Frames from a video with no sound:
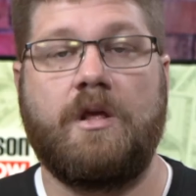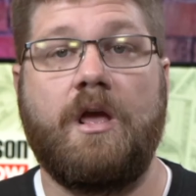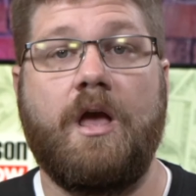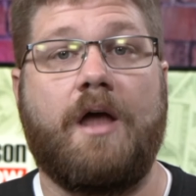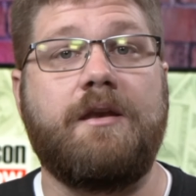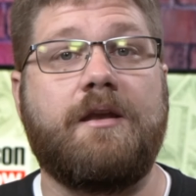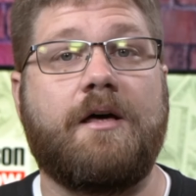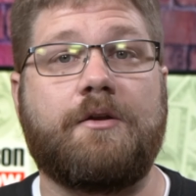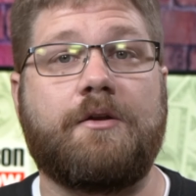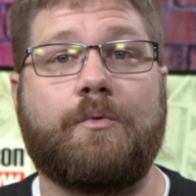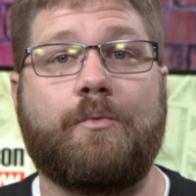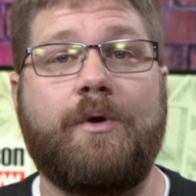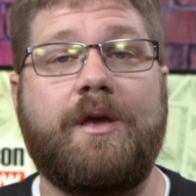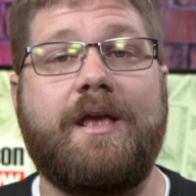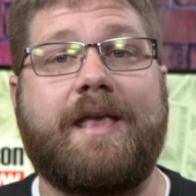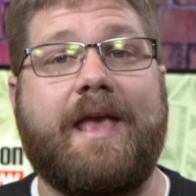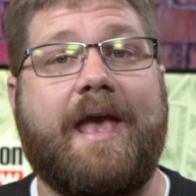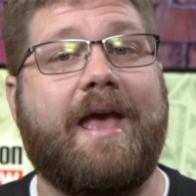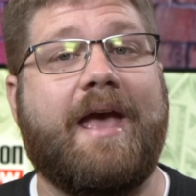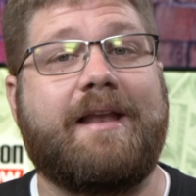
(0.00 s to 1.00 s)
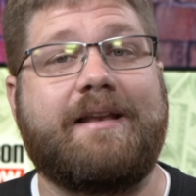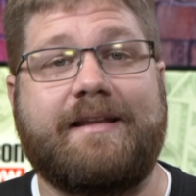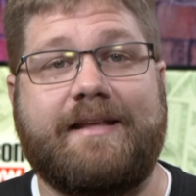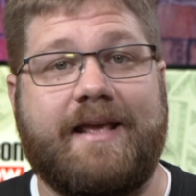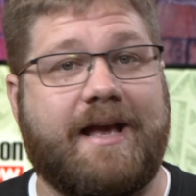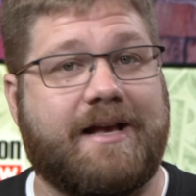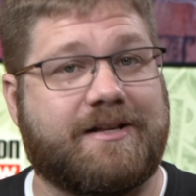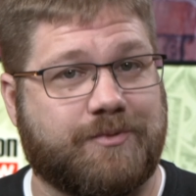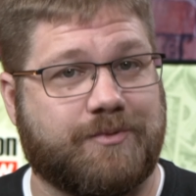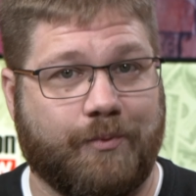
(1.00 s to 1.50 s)
Another week, and
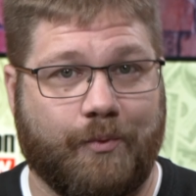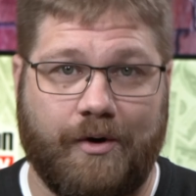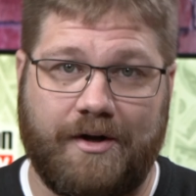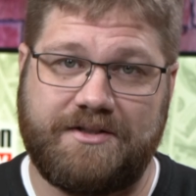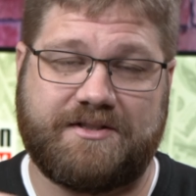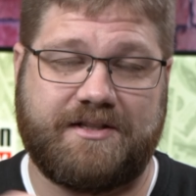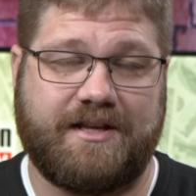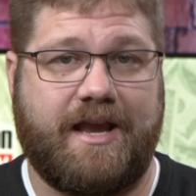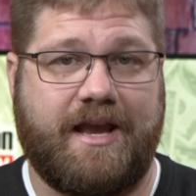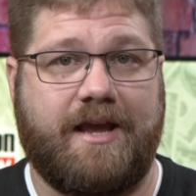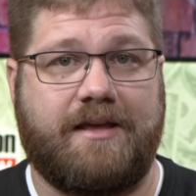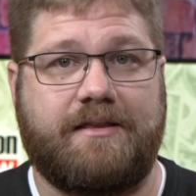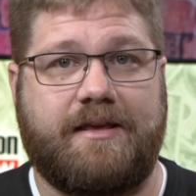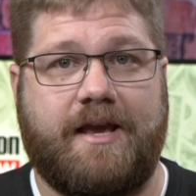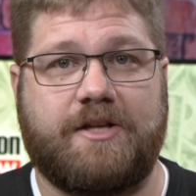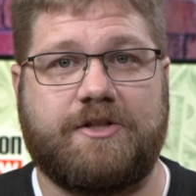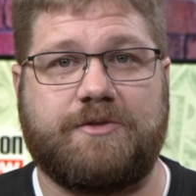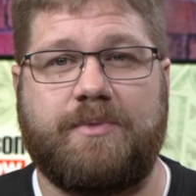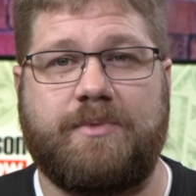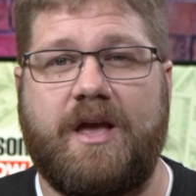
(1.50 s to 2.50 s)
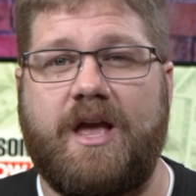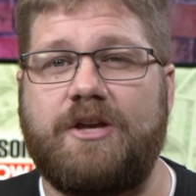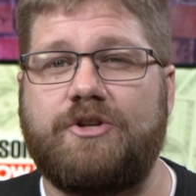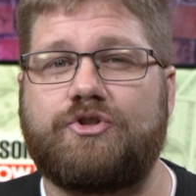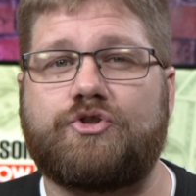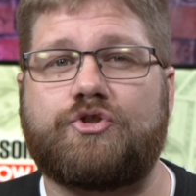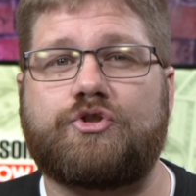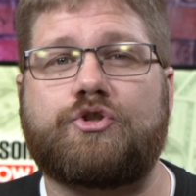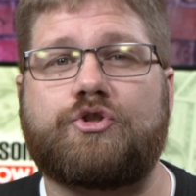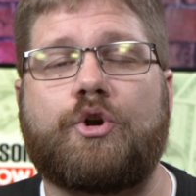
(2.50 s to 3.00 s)
yes, once again, the S B A
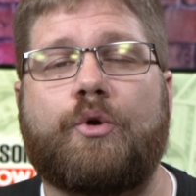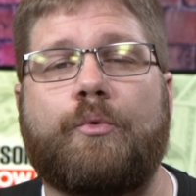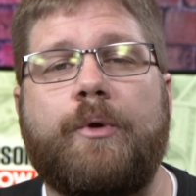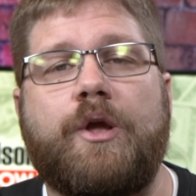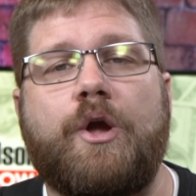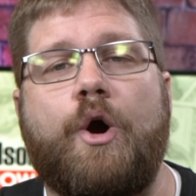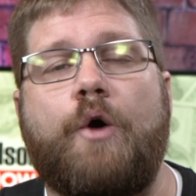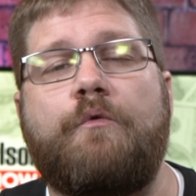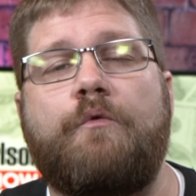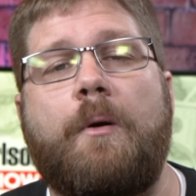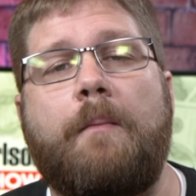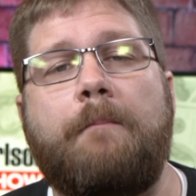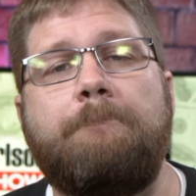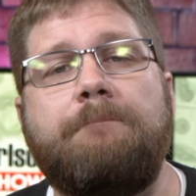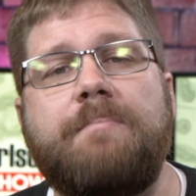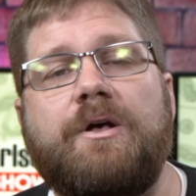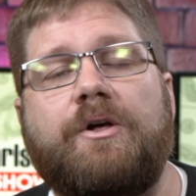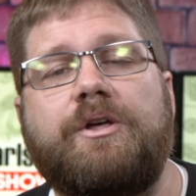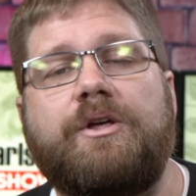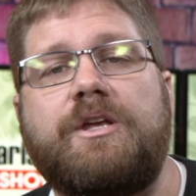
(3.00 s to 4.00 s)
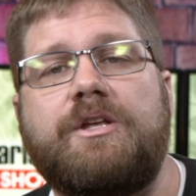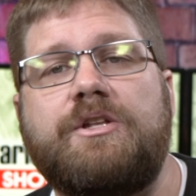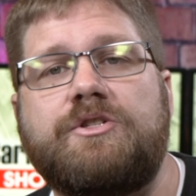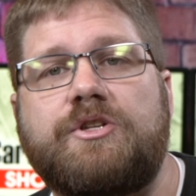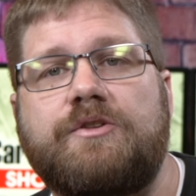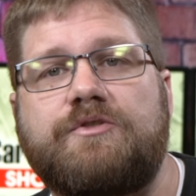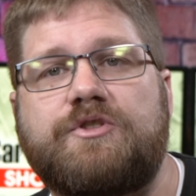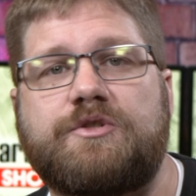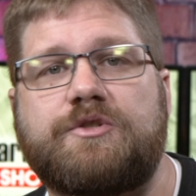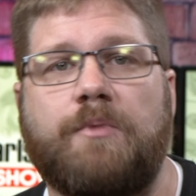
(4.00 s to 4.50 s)
is screwing over millions
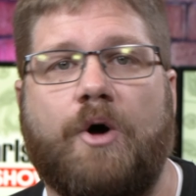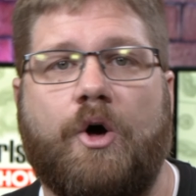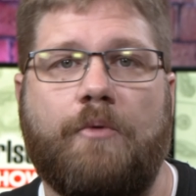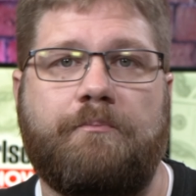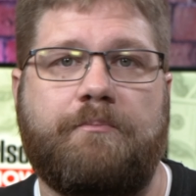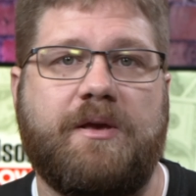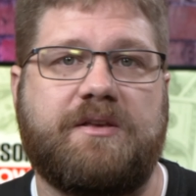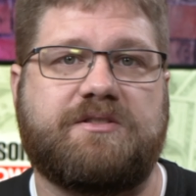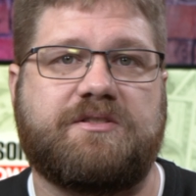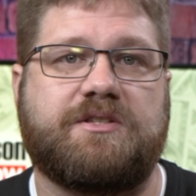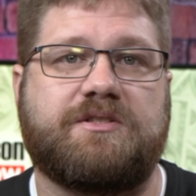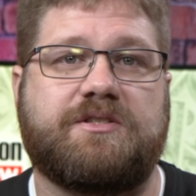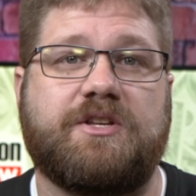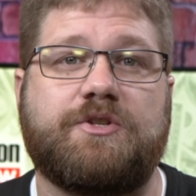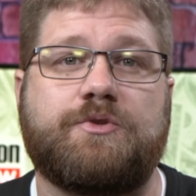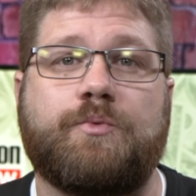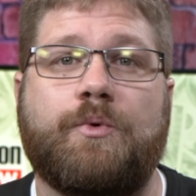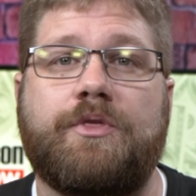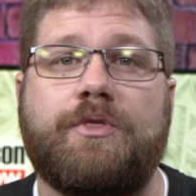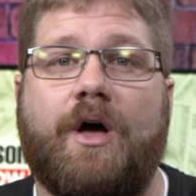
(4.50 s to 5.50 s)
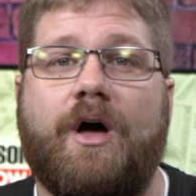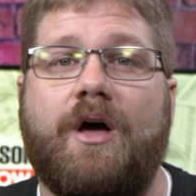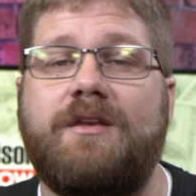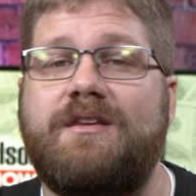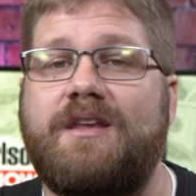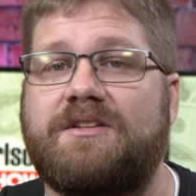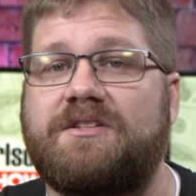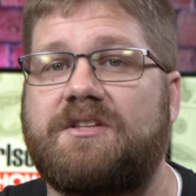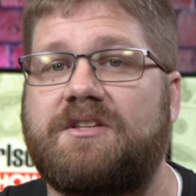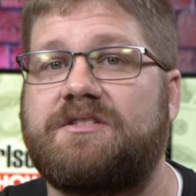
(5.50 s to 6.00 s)
of small businesses with
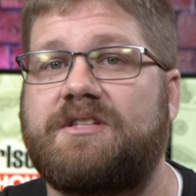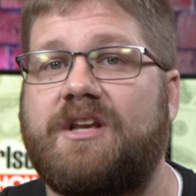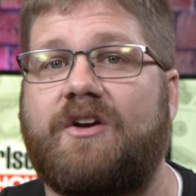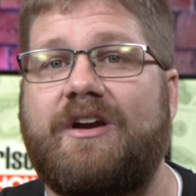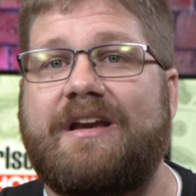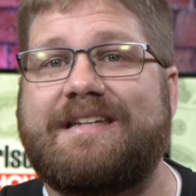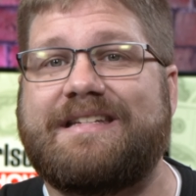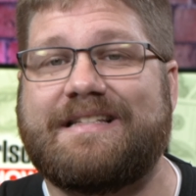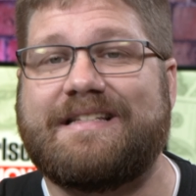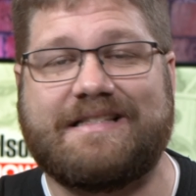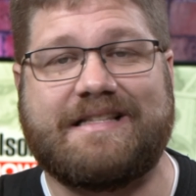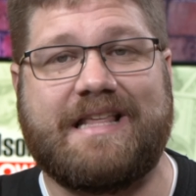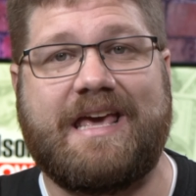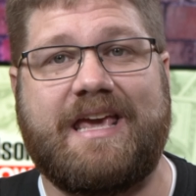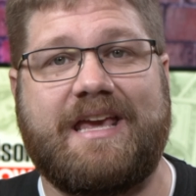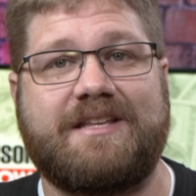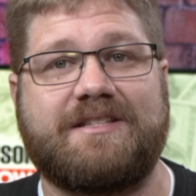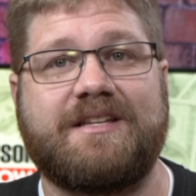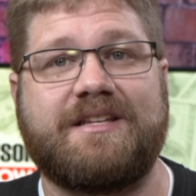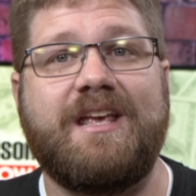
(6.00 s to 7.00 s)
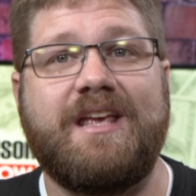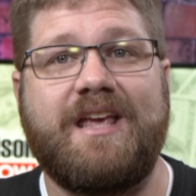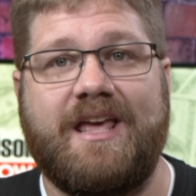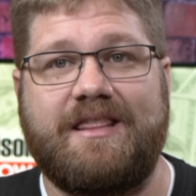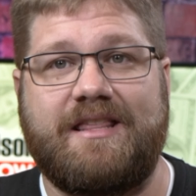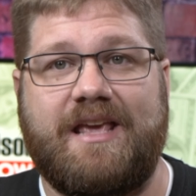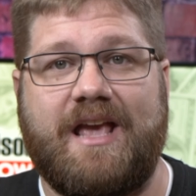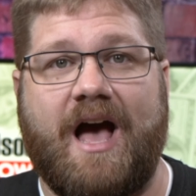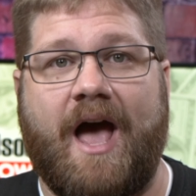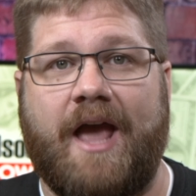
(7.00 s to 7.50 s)
unnecessary delays in
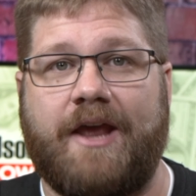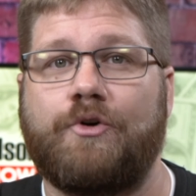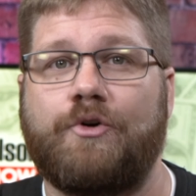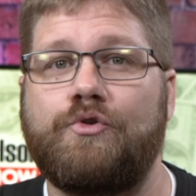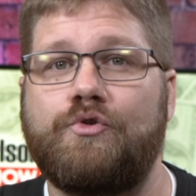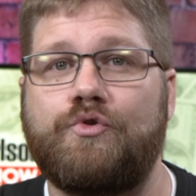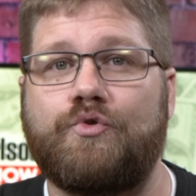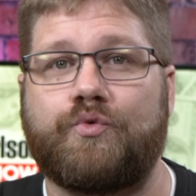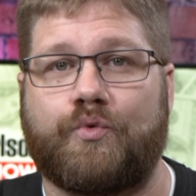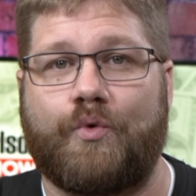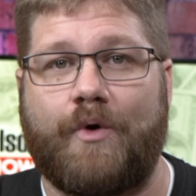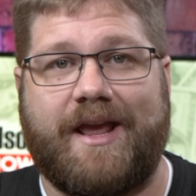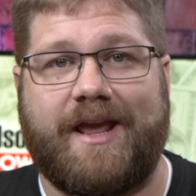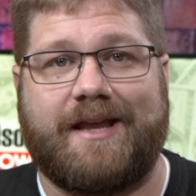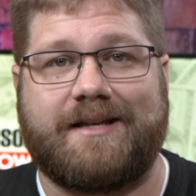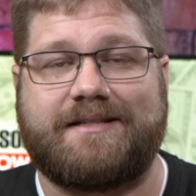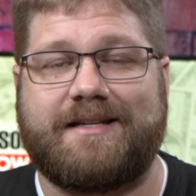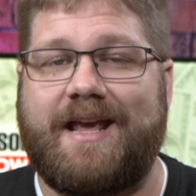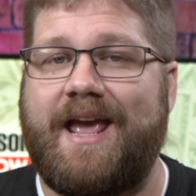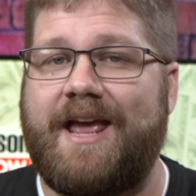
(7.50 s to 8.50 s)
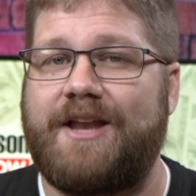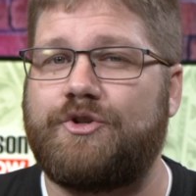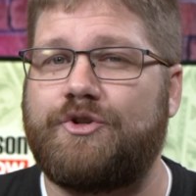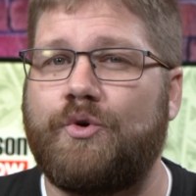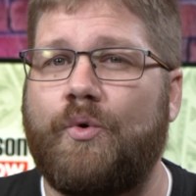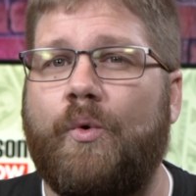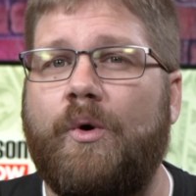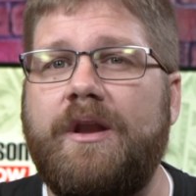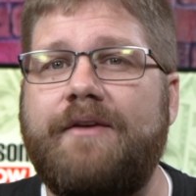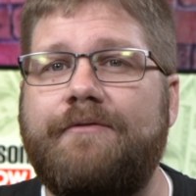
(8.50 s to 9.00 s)
the EIDL grant and
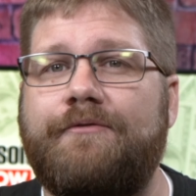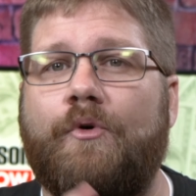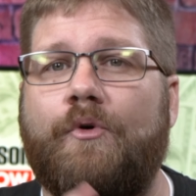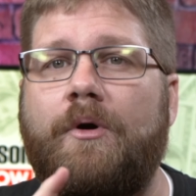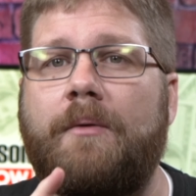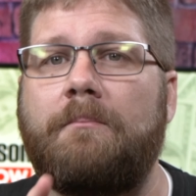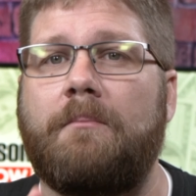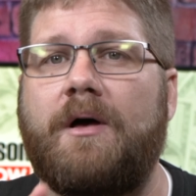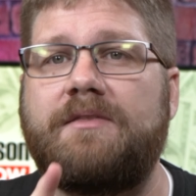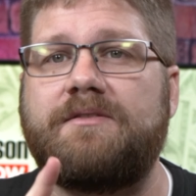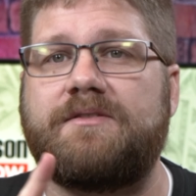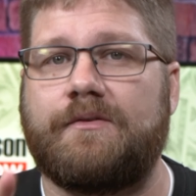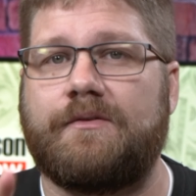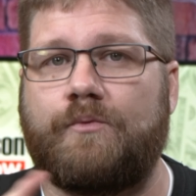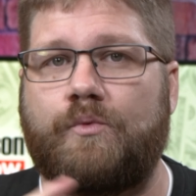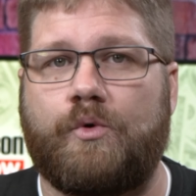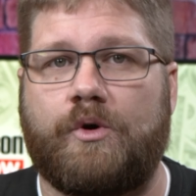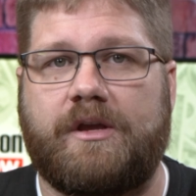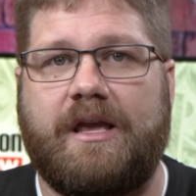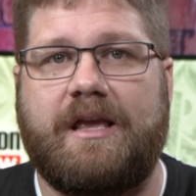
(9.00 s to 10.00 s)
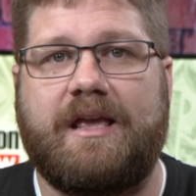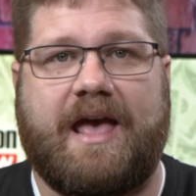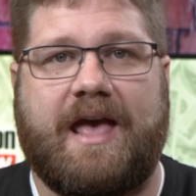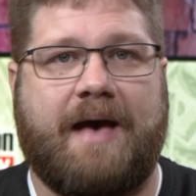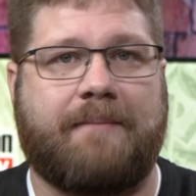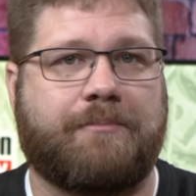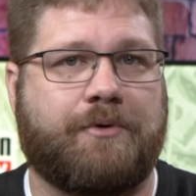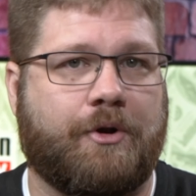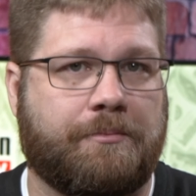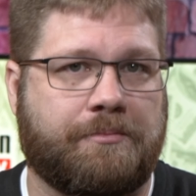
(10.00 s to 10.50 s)
twenty-four months of working
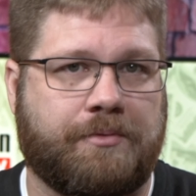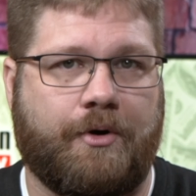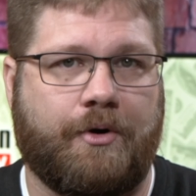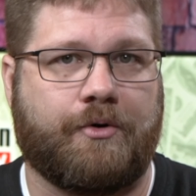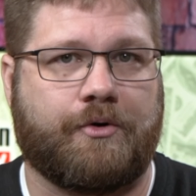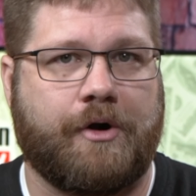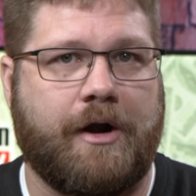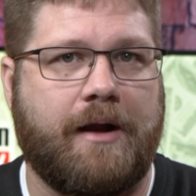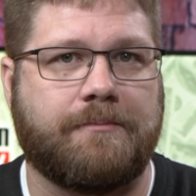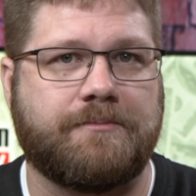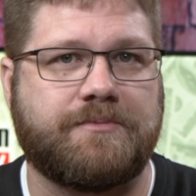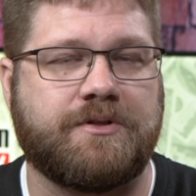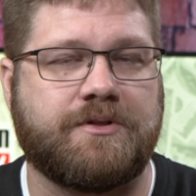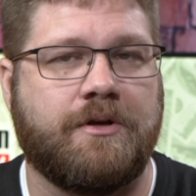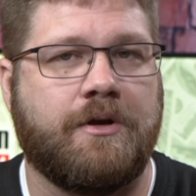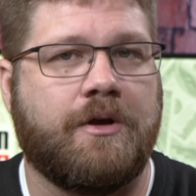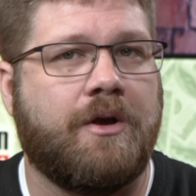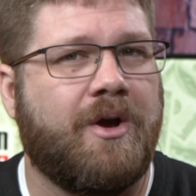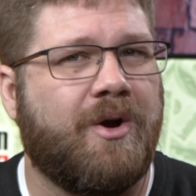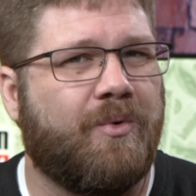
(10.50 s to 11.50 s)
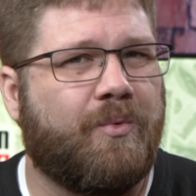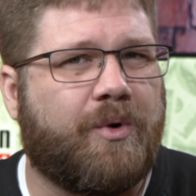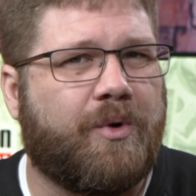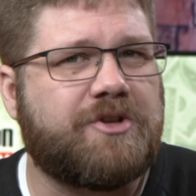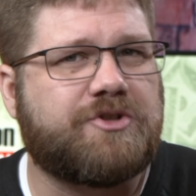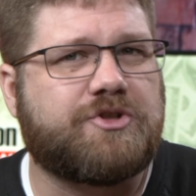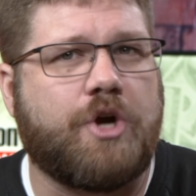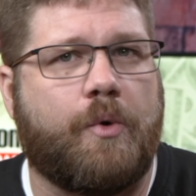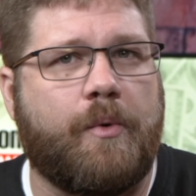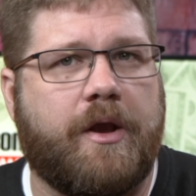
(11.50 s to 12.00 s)
capital programs. What
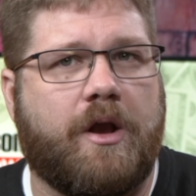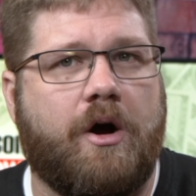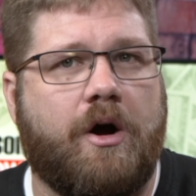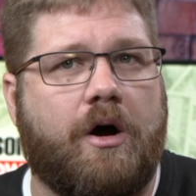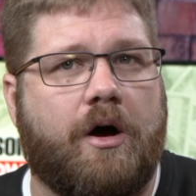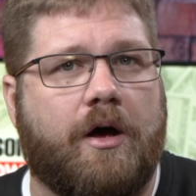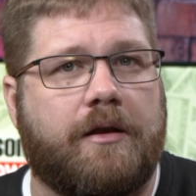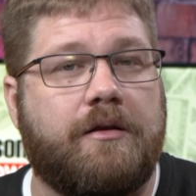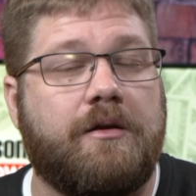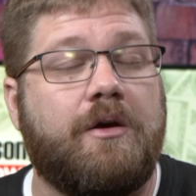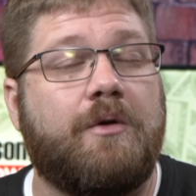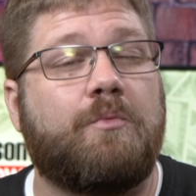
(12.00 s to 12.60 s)
is going on?